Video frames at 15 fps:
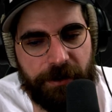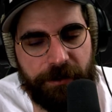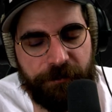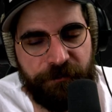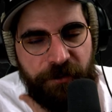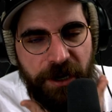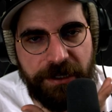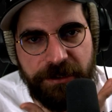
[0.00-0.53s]

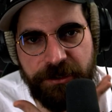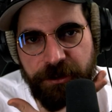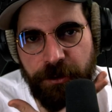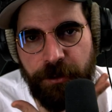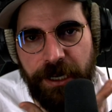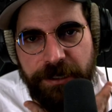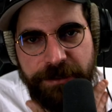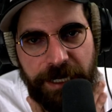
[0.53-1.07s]
friends, you
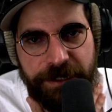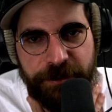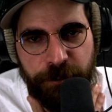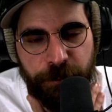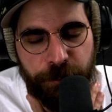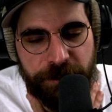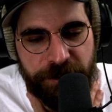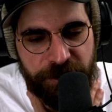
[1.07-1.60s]
know, as you
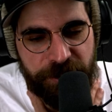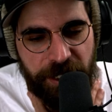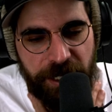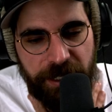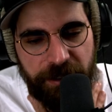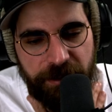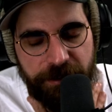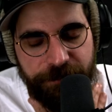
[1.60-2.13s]
do as a
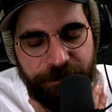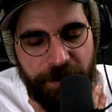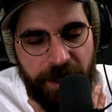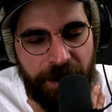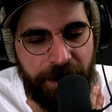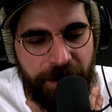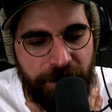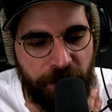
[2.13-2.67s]
child.
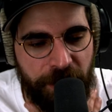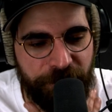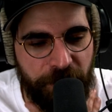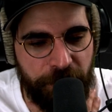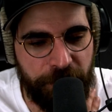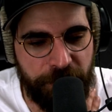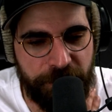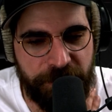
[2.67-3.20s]
You have
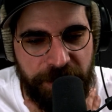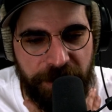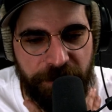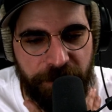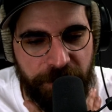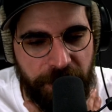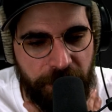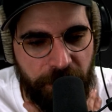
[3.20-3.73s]
other
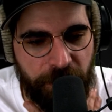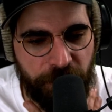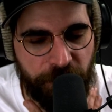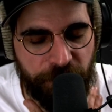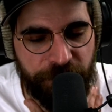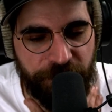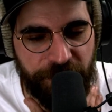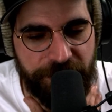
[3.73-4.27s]
children that are
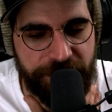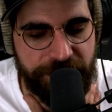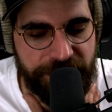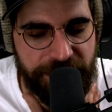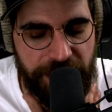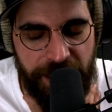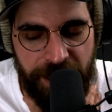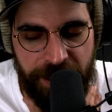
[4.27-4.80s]
your friends,
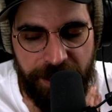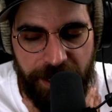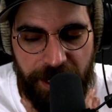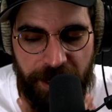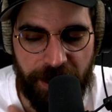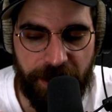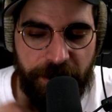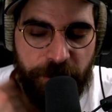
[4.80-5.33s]
and
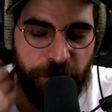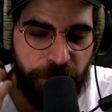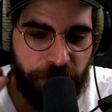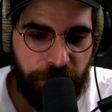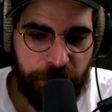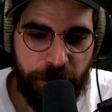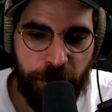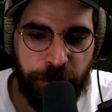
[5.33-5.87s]

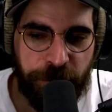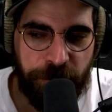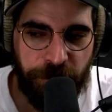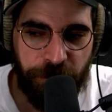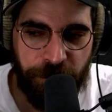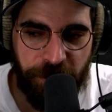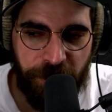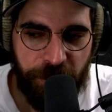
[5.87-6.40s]
you go to
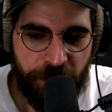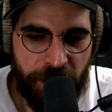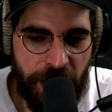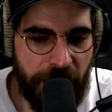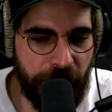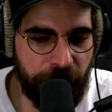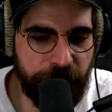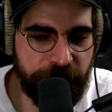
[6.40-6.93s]
their
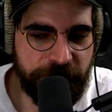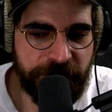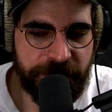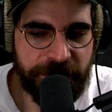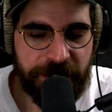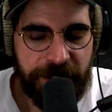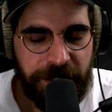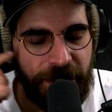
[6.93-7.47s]
house.
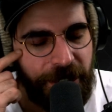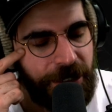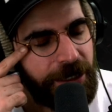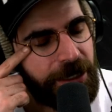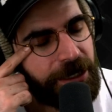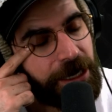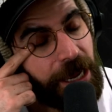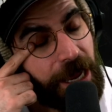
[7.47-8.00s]

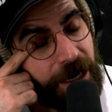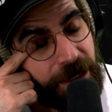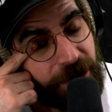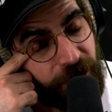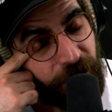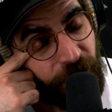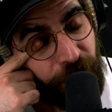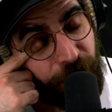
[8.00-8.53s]
And,
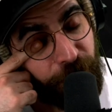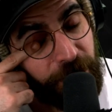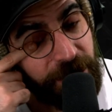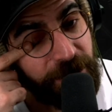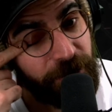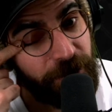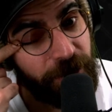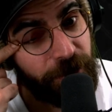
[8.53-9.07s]
you know, when
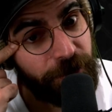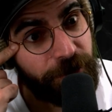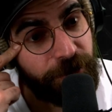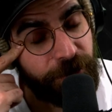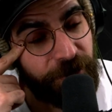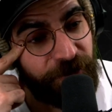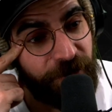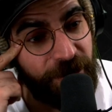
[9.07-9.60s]
you go
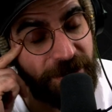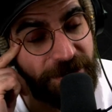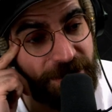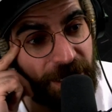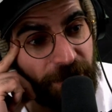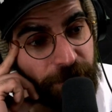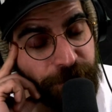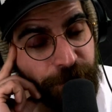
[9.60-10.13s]
to a friend's
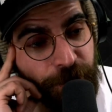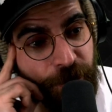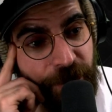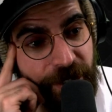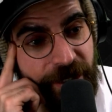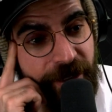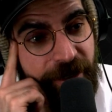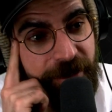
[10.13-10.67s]
house when you're a
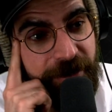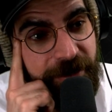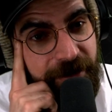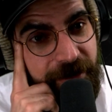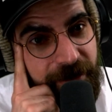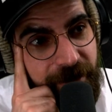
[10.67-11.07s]
kid,